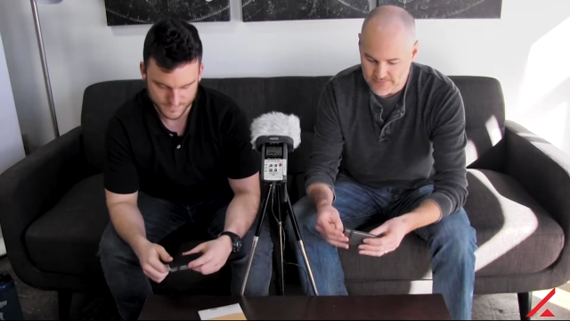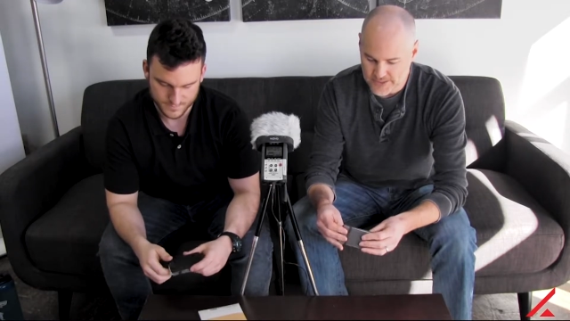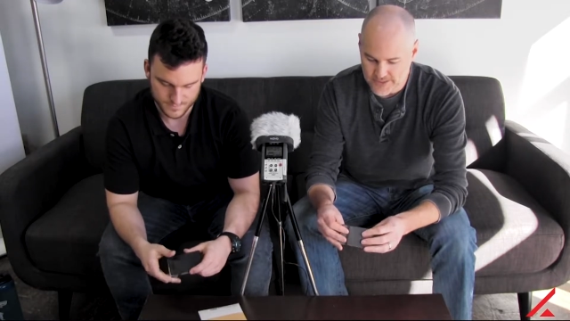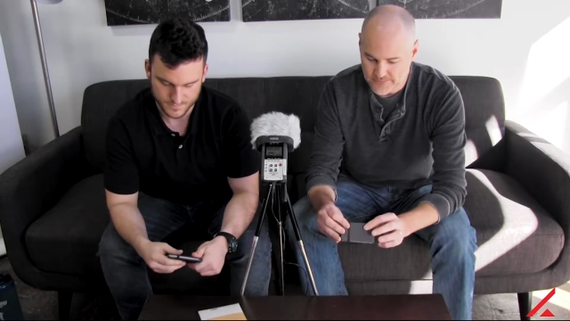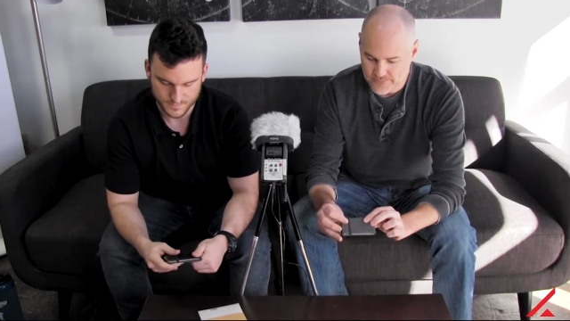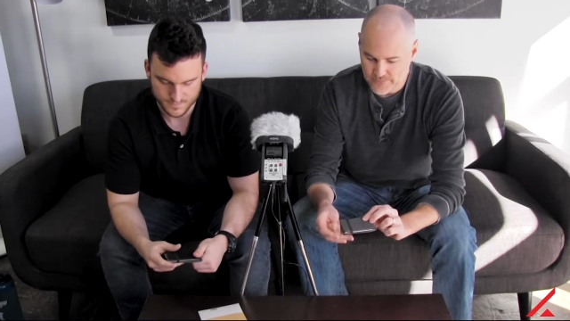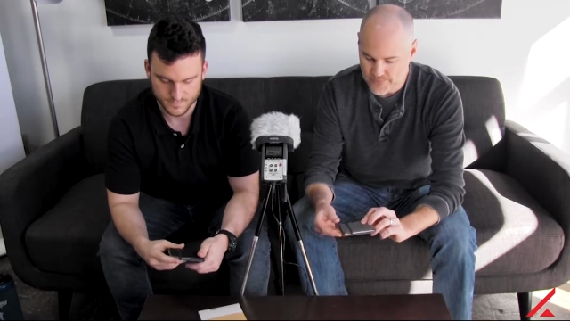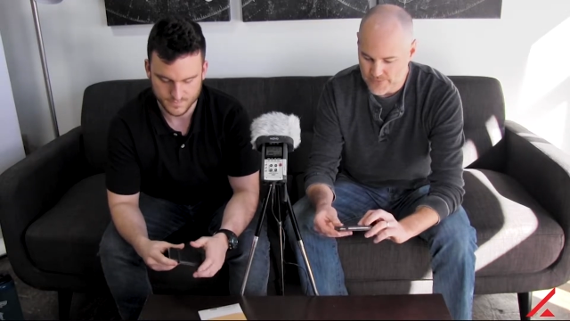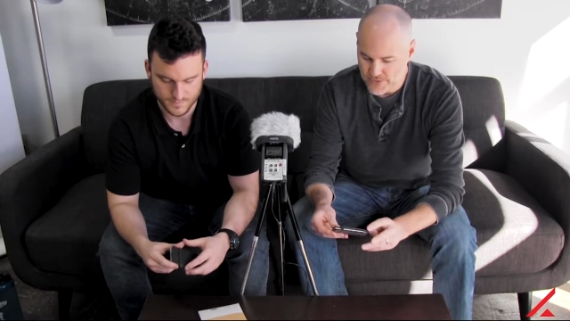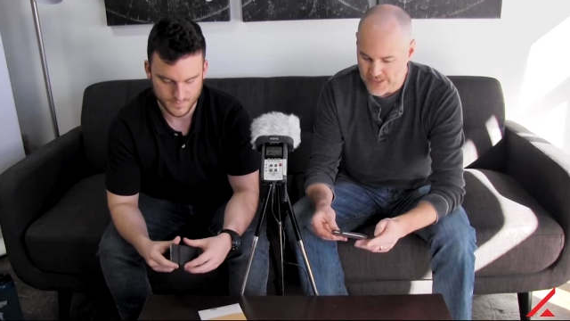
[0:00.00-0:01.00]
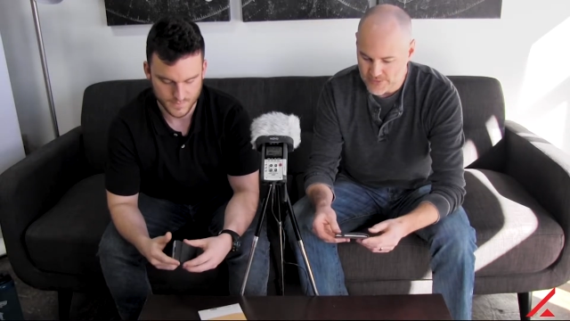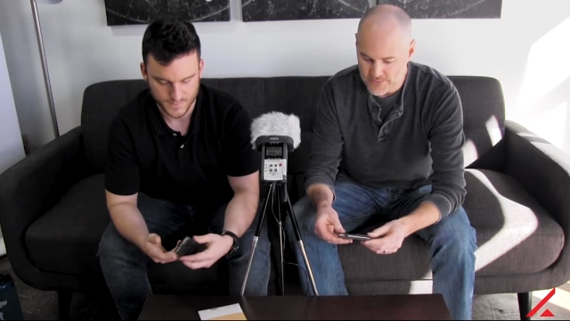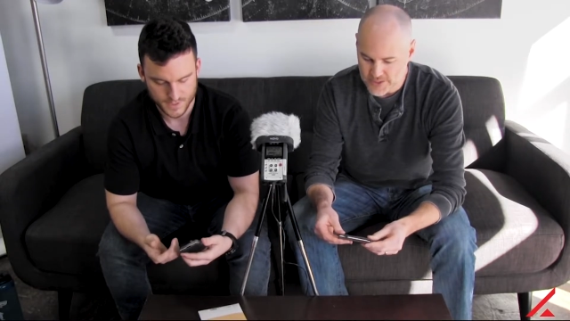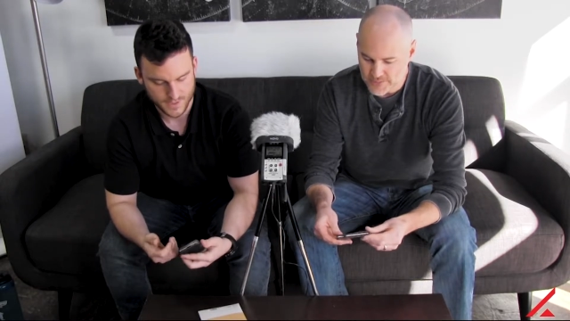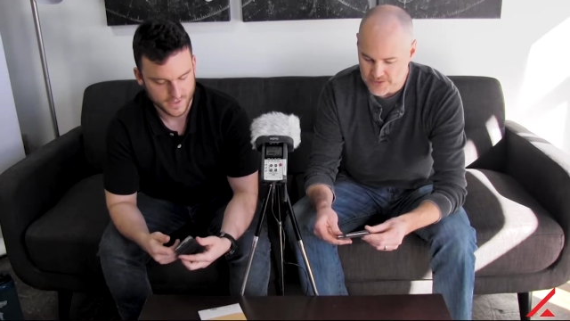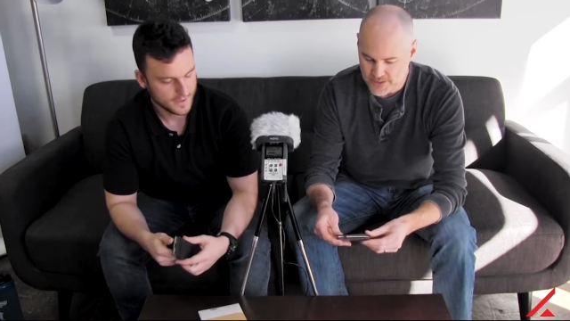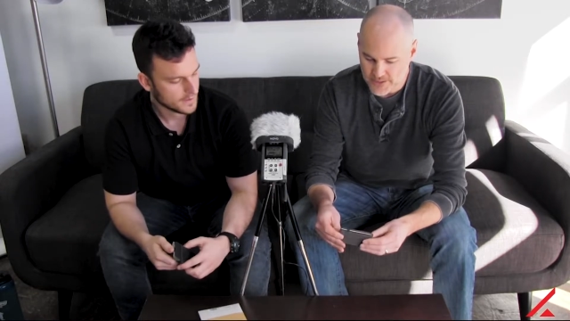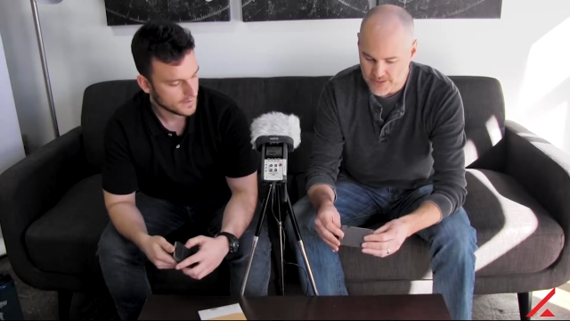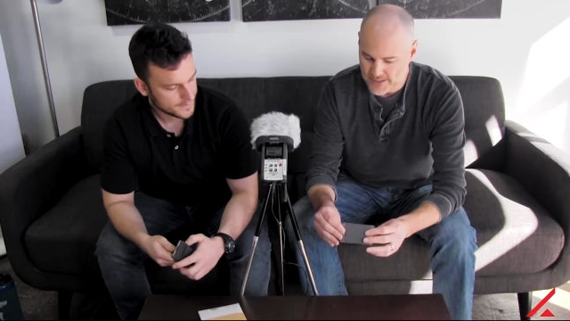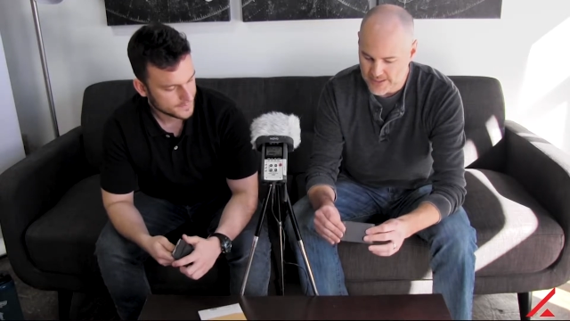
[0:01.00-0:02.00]
Speaker 1: The, the, the craftsmanship is
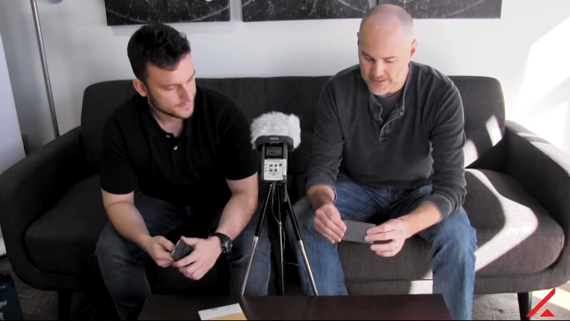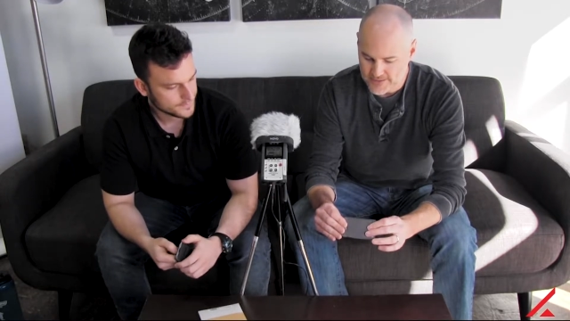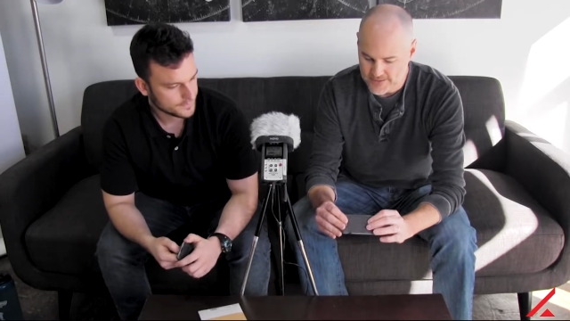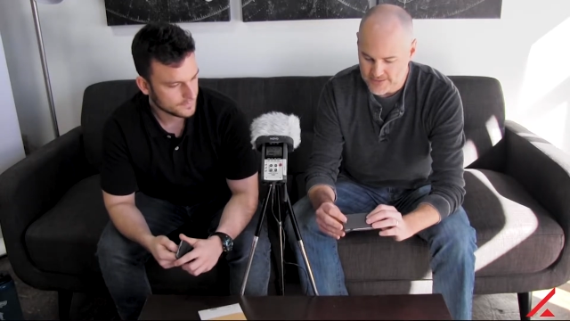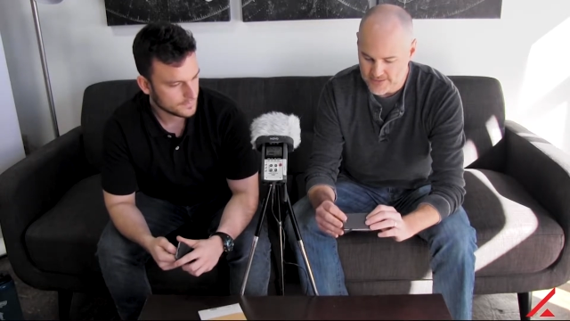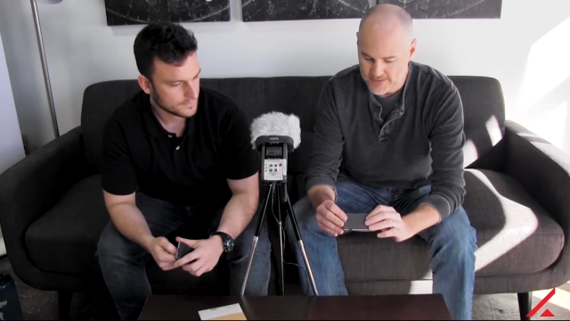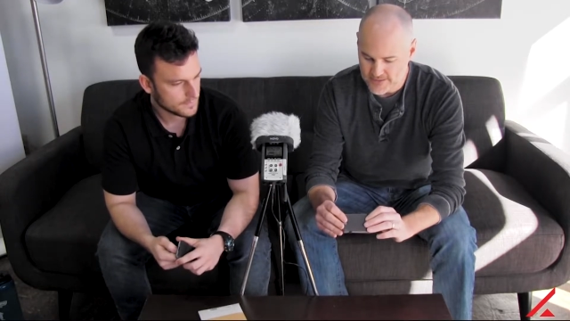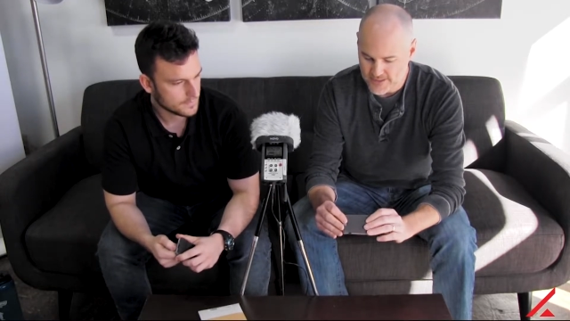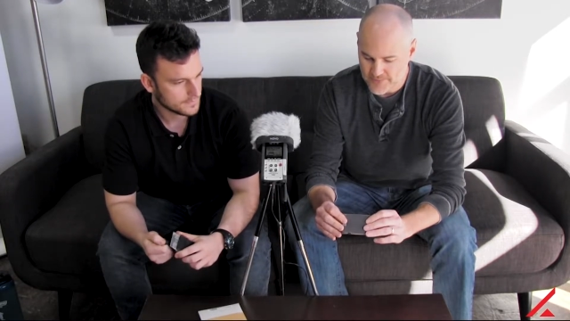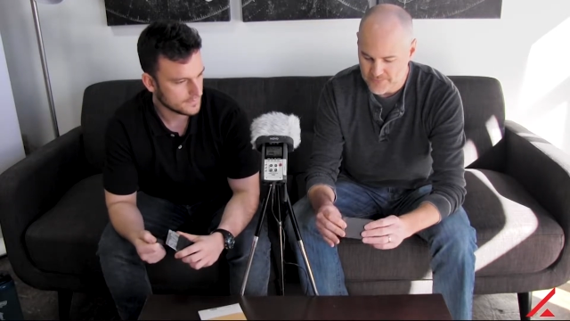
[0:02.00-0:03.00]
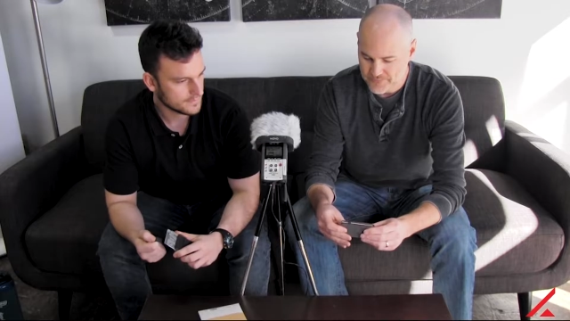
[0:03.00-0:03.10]
good, and it's just uh,